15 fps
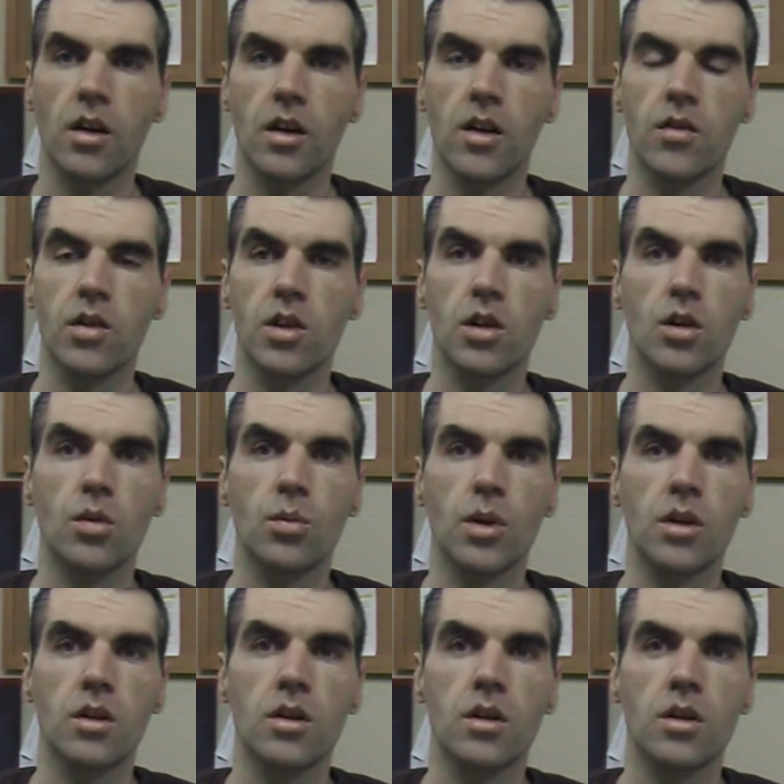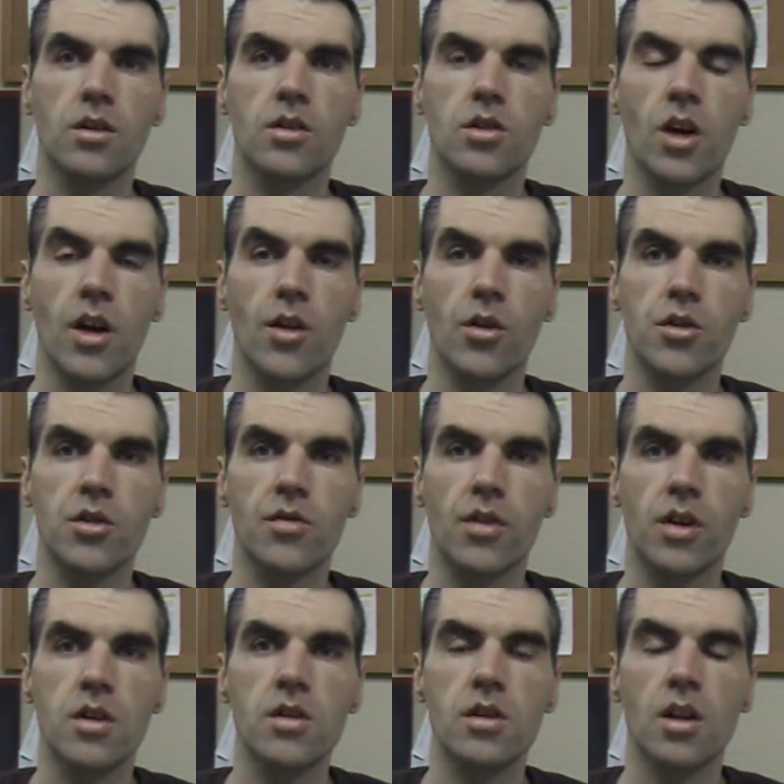give it to you, but you try those
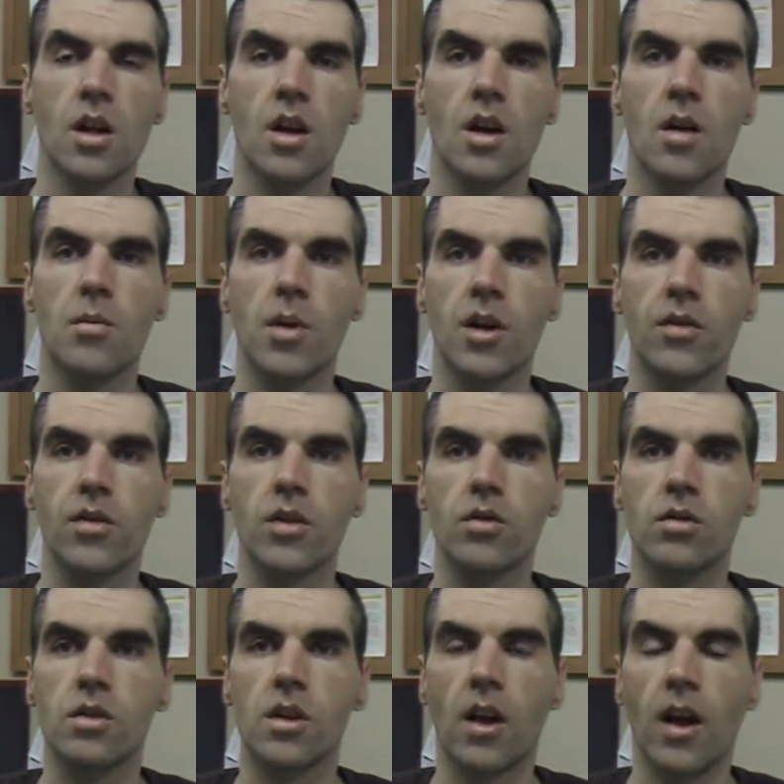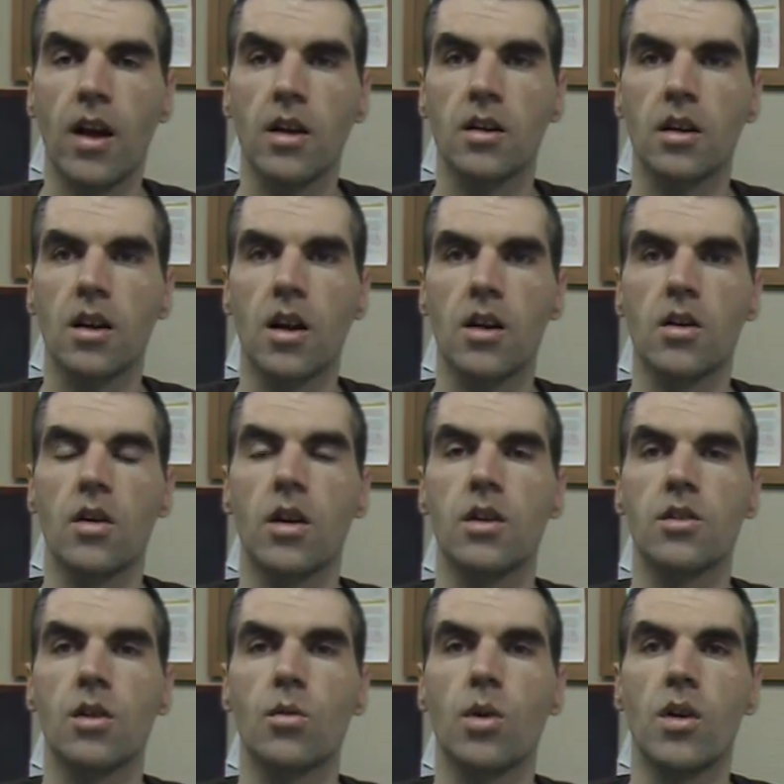first. But if you can't get your
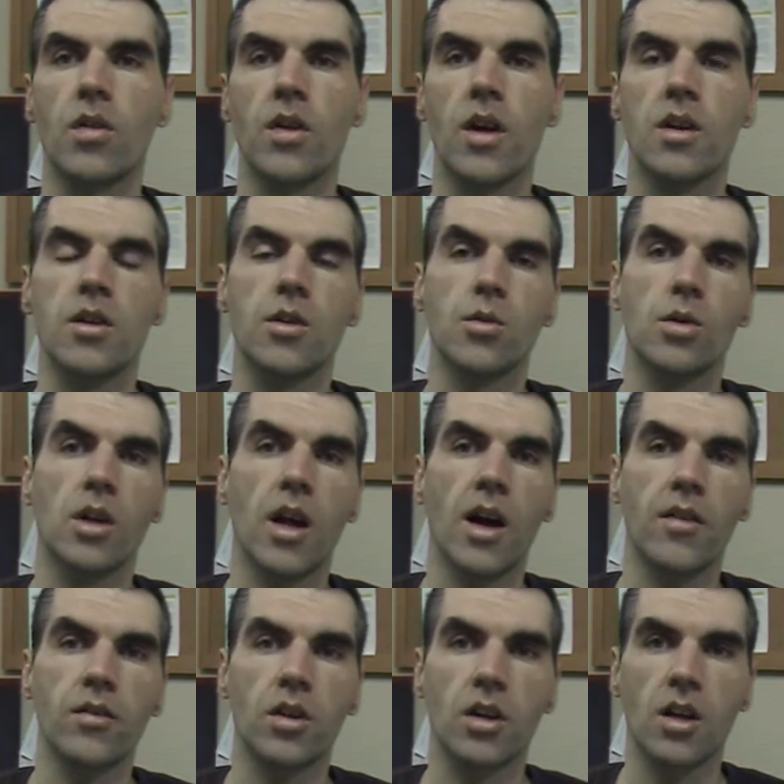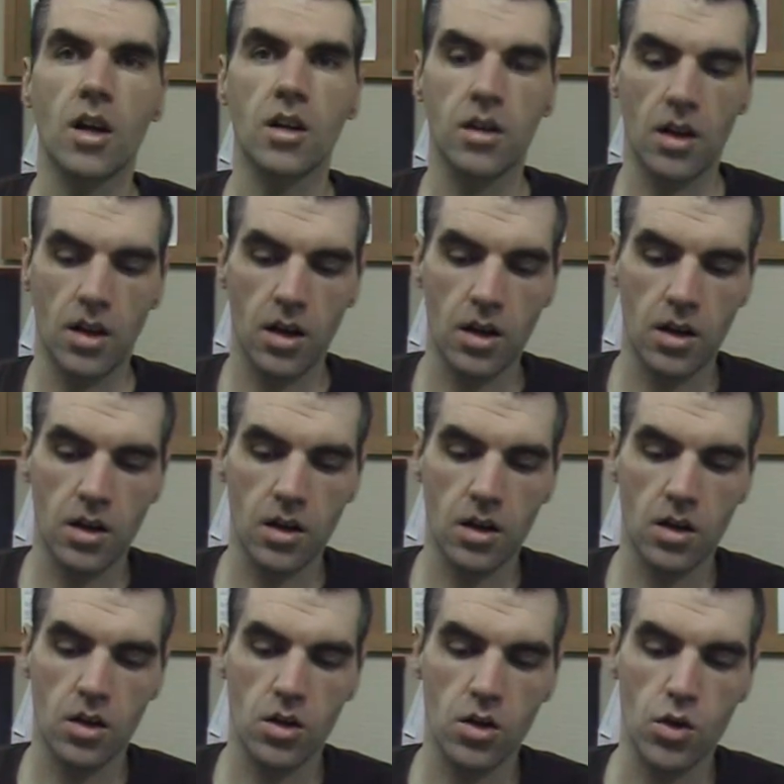hands on one, then you will have to get a
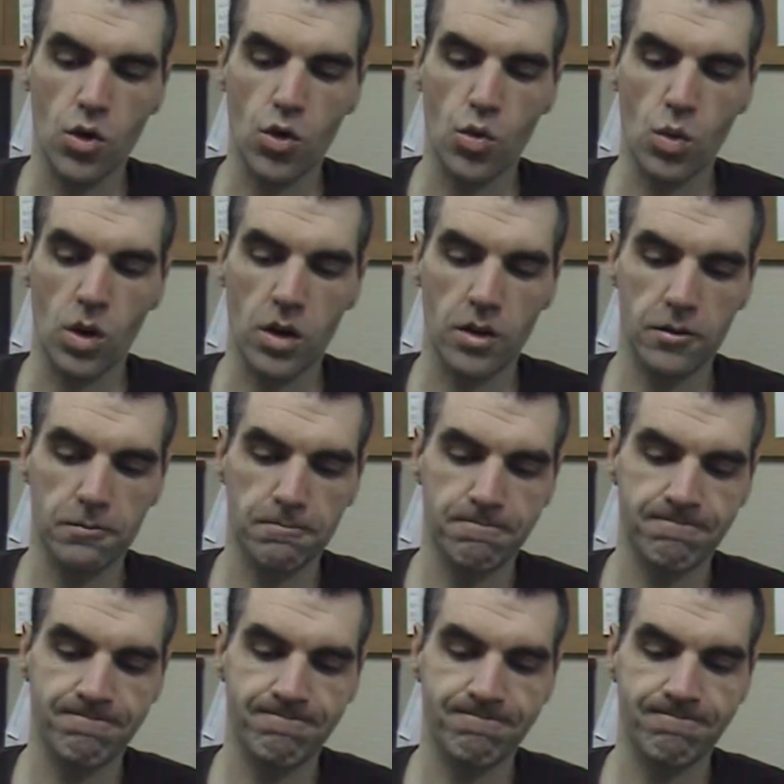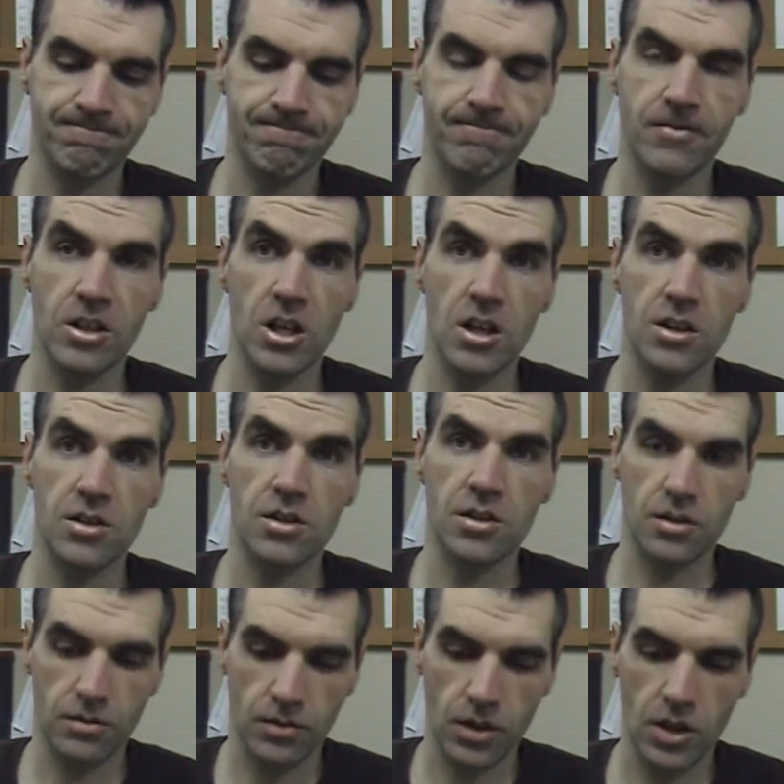new one.
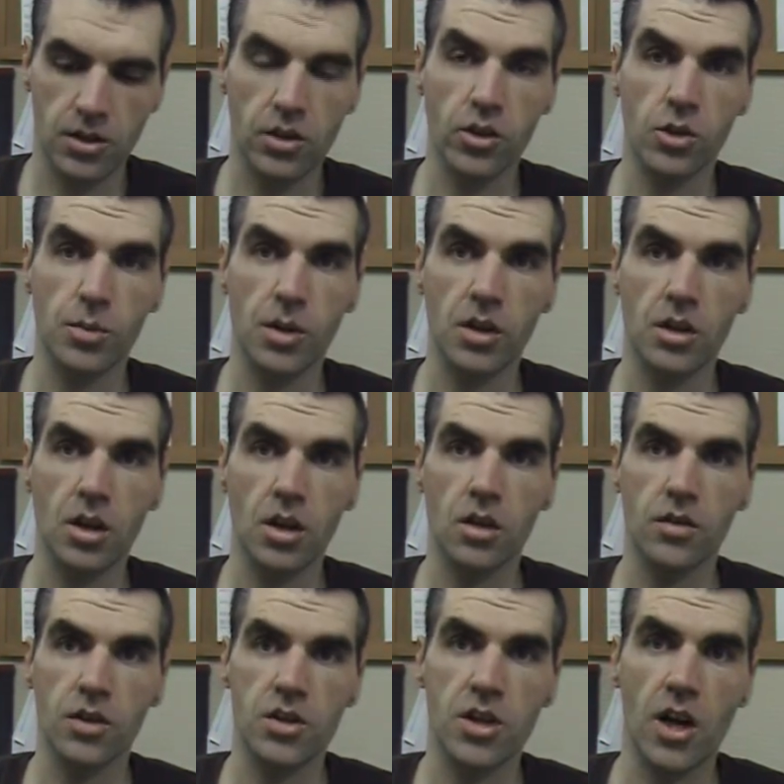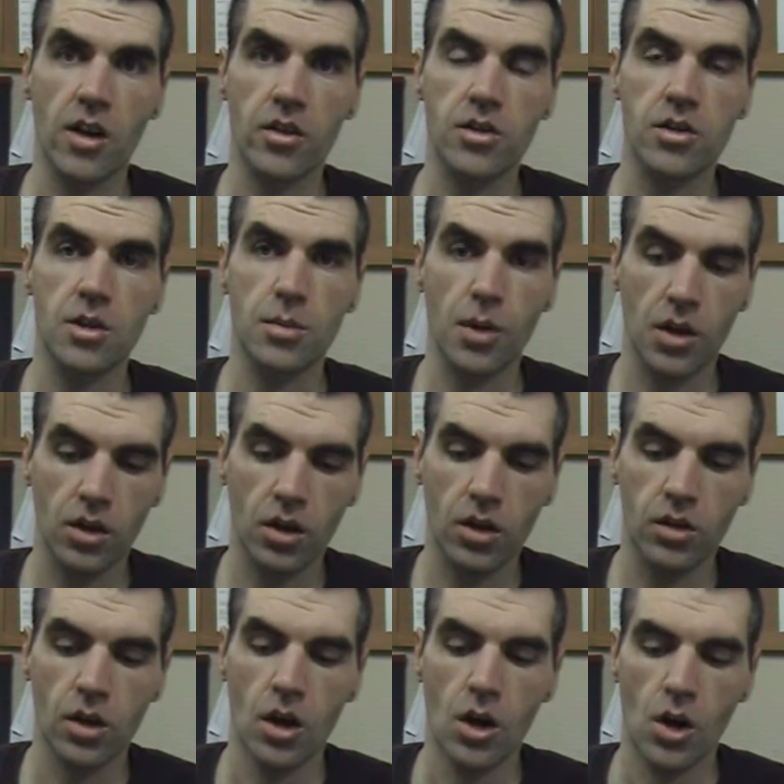Yes, that's a little bit of a challenge depending
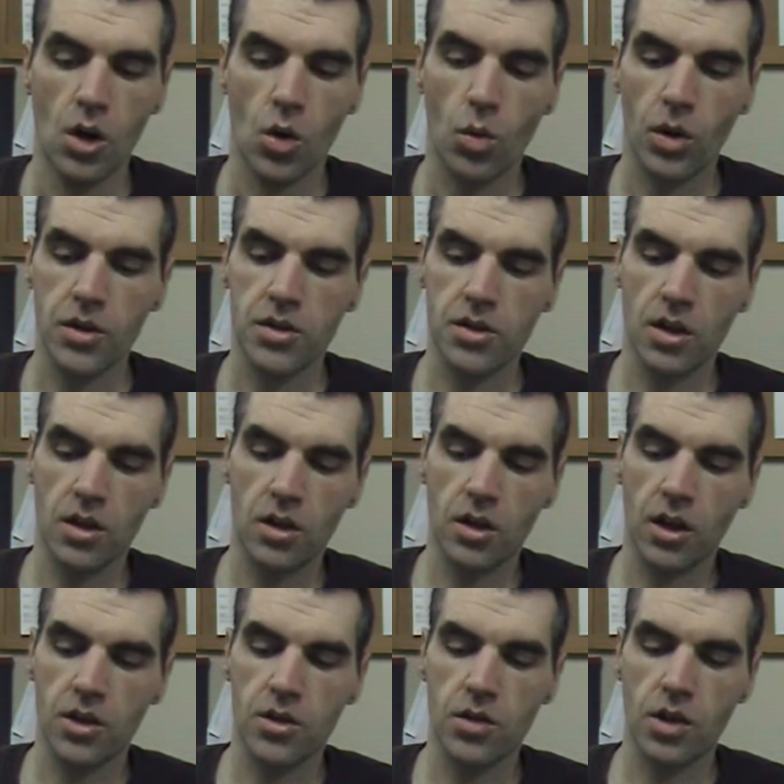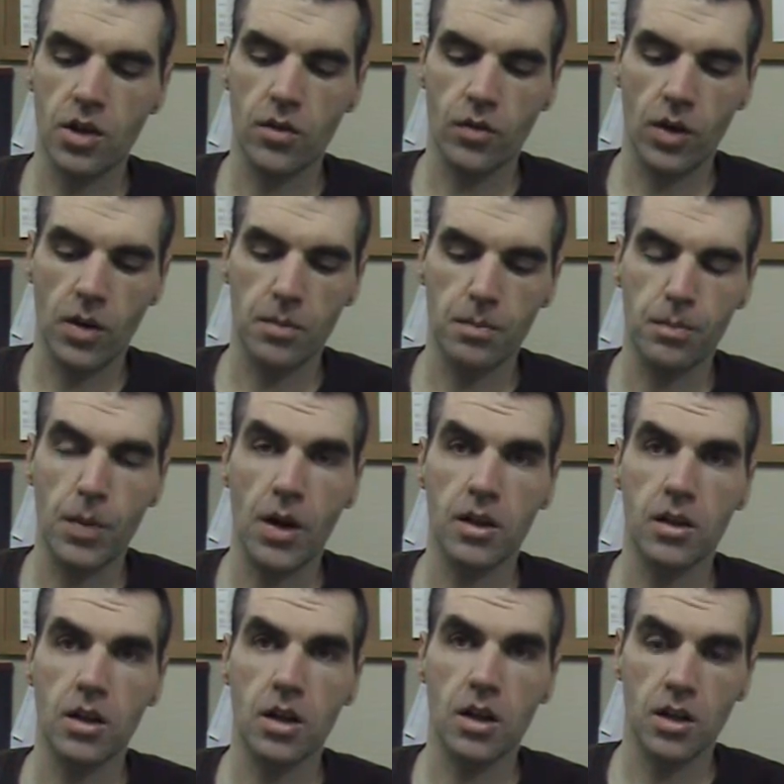on what state or country you're from,
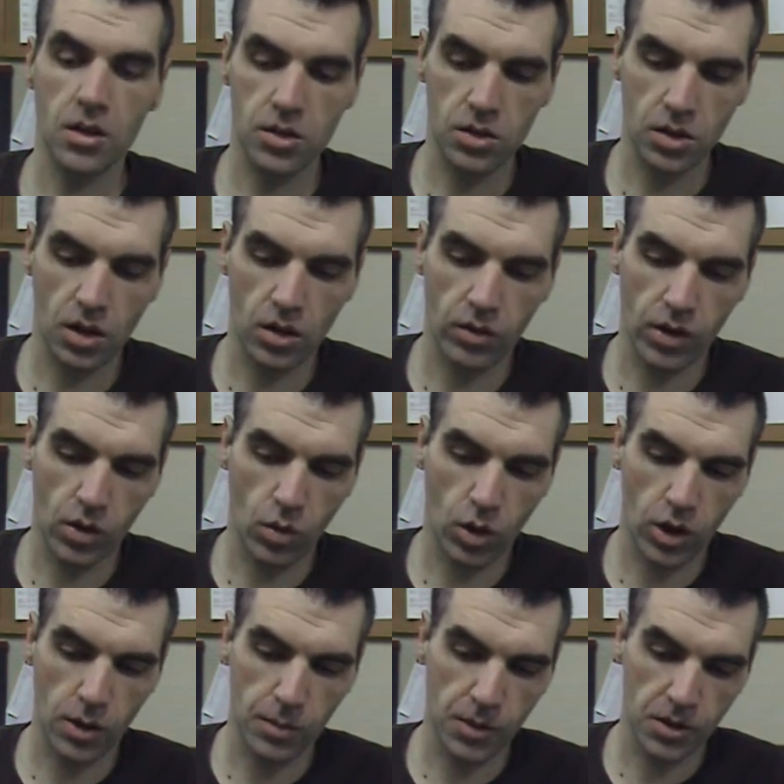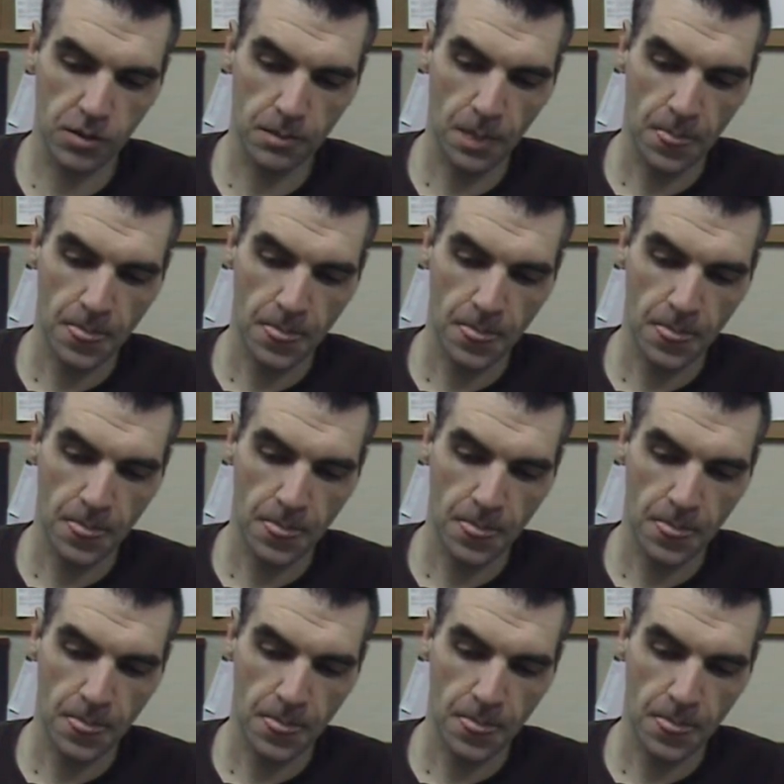but it is a requirement.